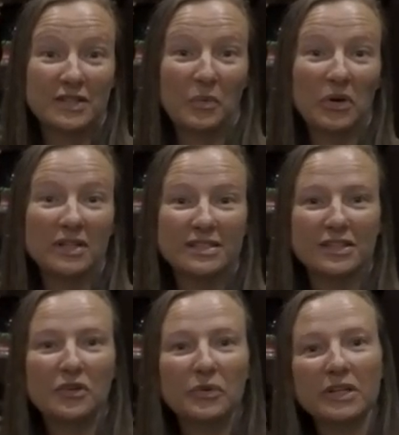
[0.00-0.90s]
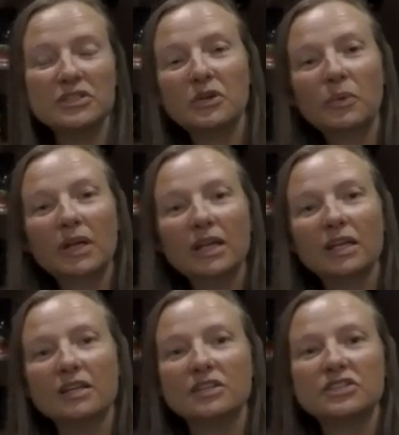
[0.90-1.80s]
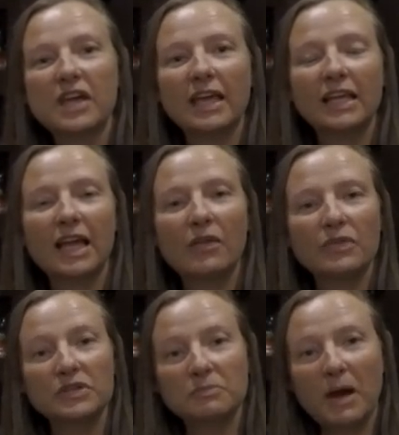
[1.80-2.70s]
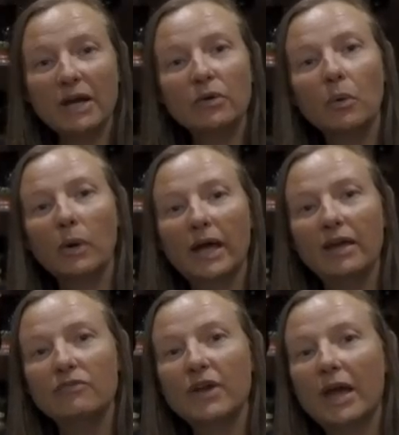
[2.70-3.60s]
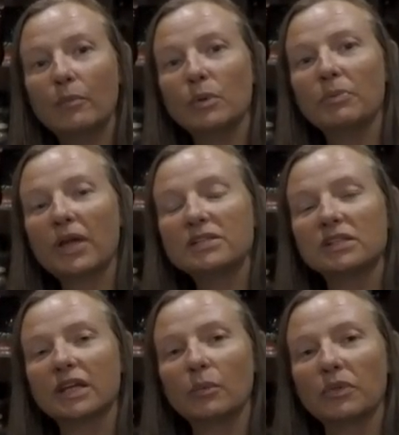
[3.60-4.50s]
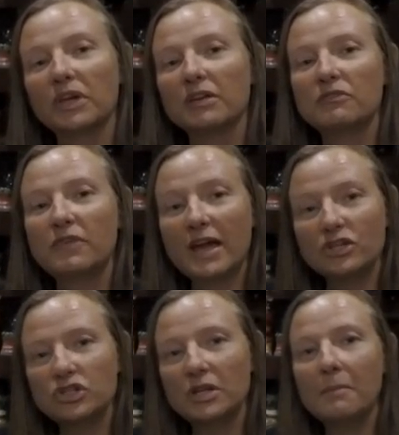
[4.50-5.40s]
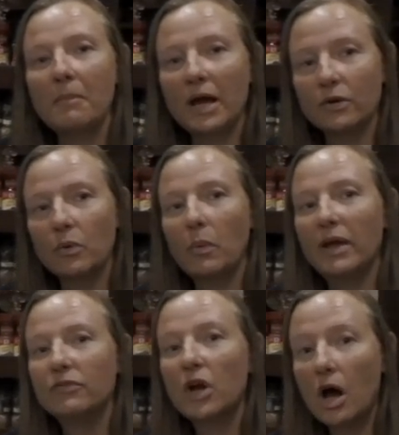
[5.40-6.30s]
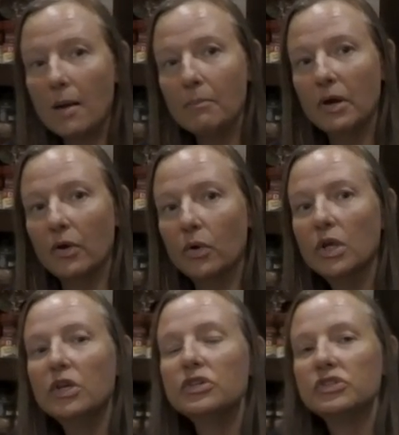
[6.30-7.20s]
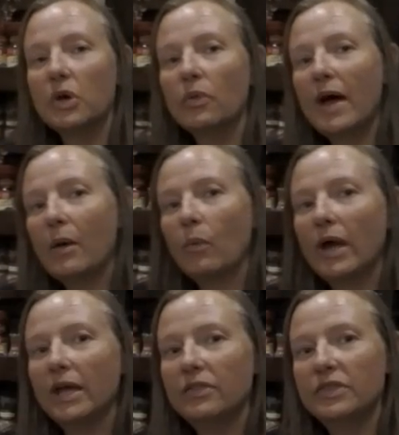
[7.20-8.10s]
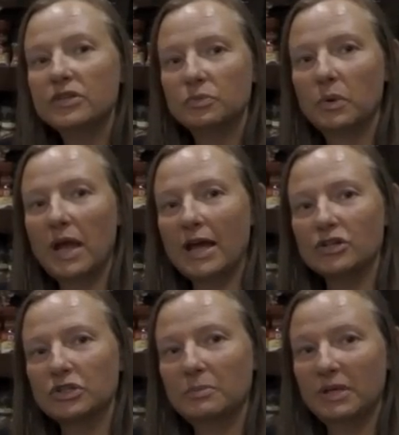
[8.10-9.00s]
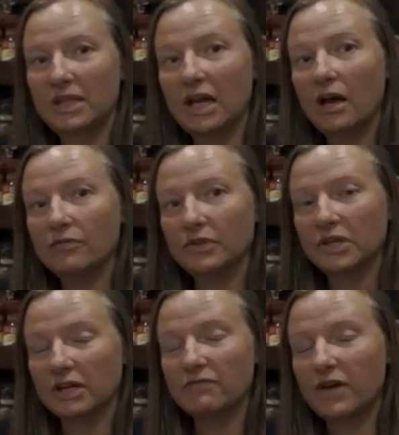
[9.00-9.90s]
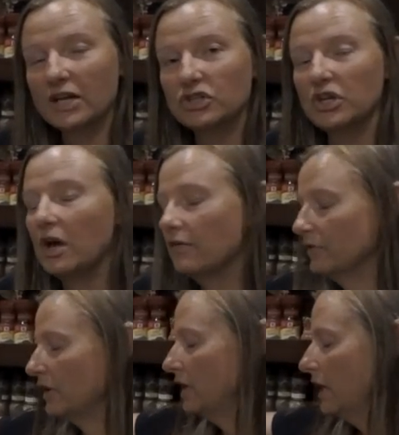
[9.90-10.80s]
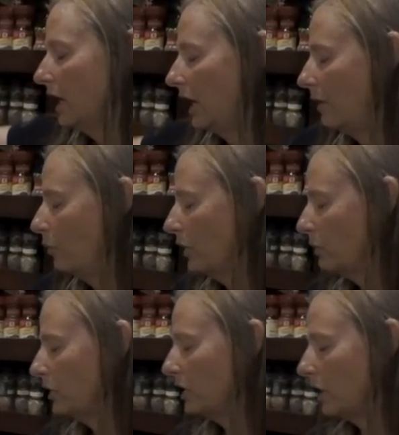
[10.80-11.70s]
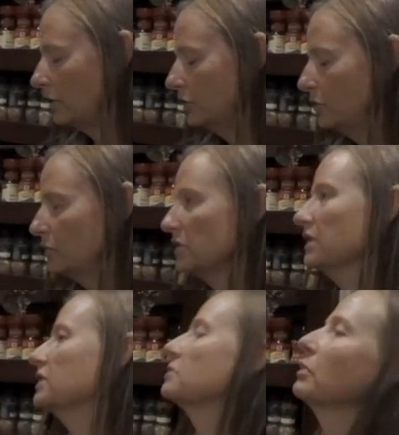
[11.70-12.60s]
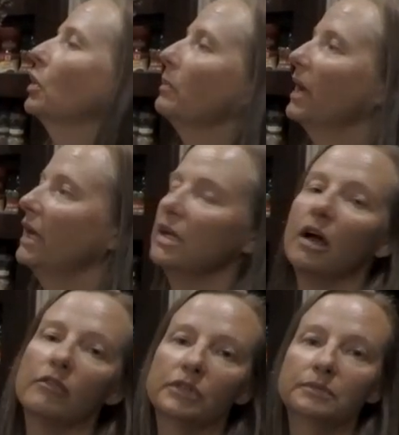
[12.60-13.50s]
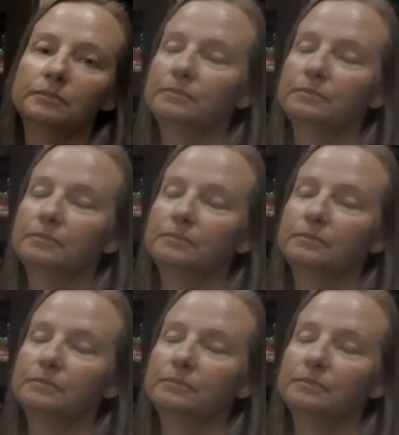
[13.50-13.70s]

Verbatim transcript: that we're considering doing is taking out this microwave and replacing it with a convection microwave combo. So that way this would actually be the oven, a convection oven, and we would not use this propane oven.